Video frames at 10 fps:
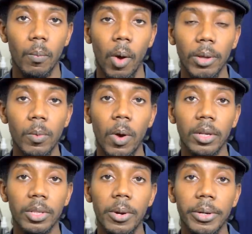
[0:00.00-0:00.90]
While you want
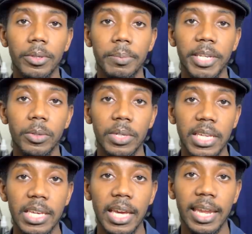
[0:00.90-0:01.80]
a logo to be
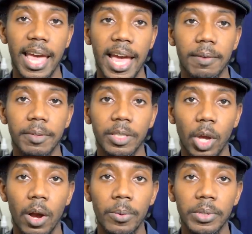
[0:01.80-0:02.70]
unique and have its
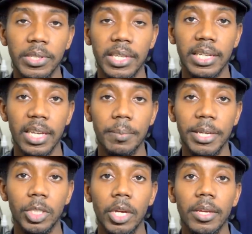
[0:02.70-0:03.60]
own distinct
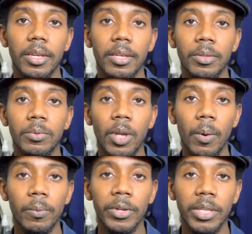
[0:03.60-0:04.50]
image, you
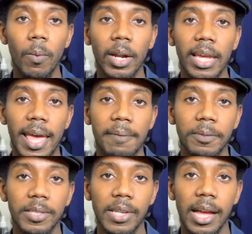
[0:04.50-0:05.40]
don't really wanna
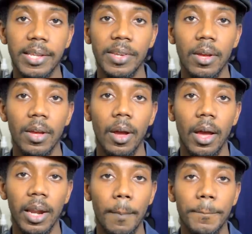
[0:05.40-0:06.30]
emphasize
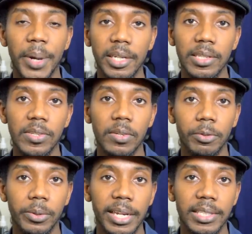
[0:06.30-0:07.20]
an abundance of
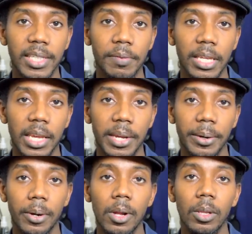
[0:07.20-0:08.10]
creativity here.